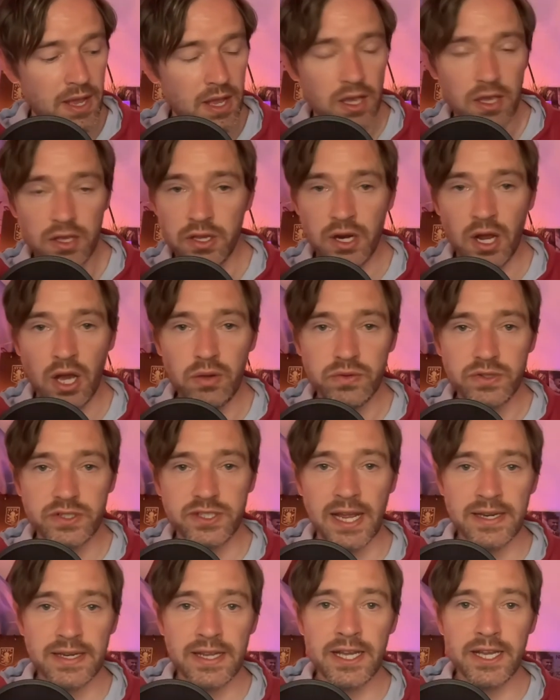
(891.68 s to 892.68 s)
You know,
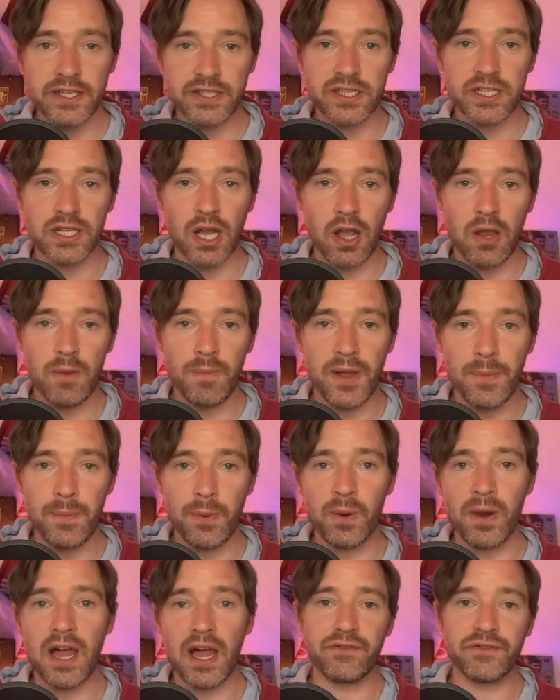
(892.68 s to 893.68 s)
10 years ago, people
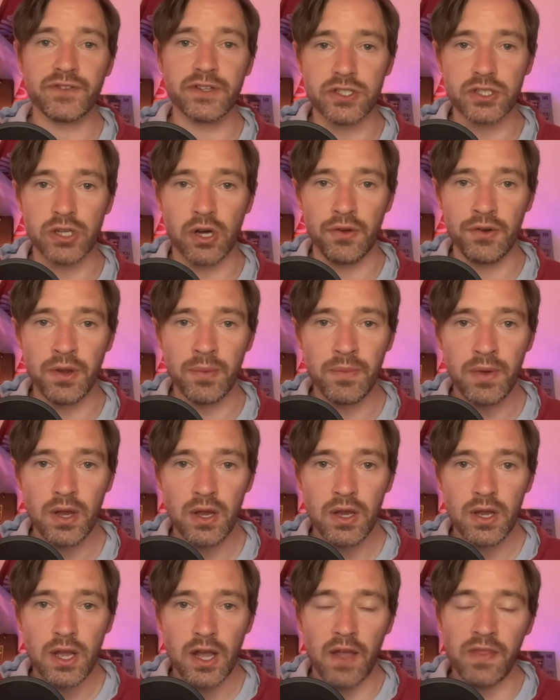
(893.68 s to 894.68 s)
laughed at Tottenham
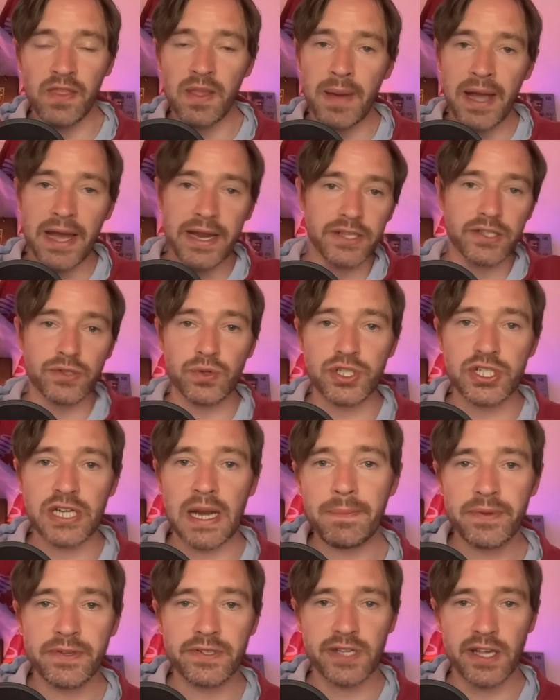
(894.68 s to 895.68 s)
and they made it to a
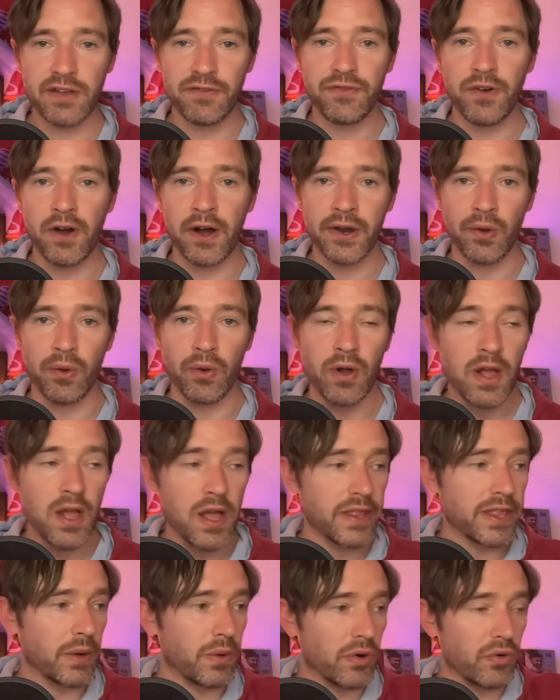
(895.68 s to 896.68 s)
Champions League final.
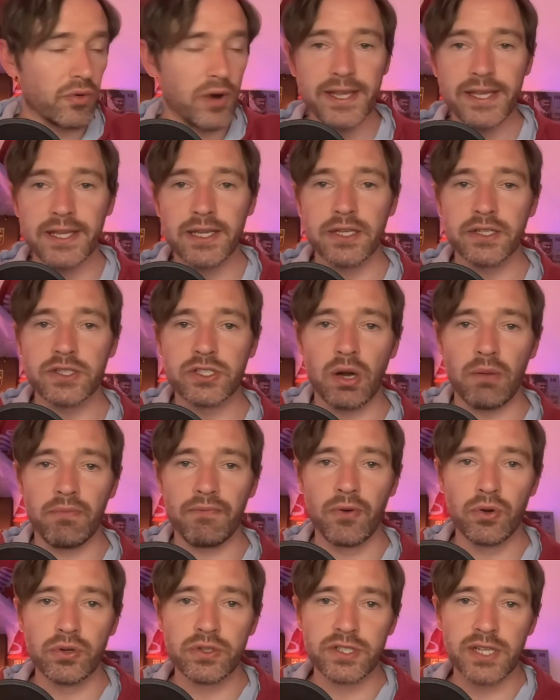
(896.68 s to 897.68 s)
They were a regular top
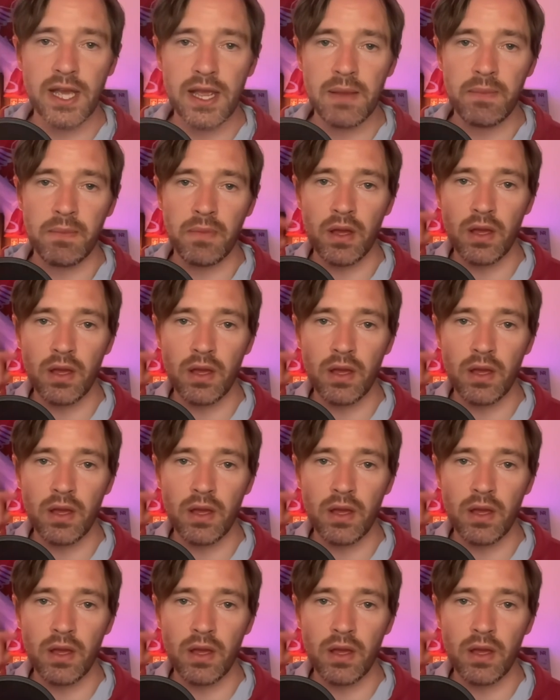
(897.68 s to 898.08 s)
14.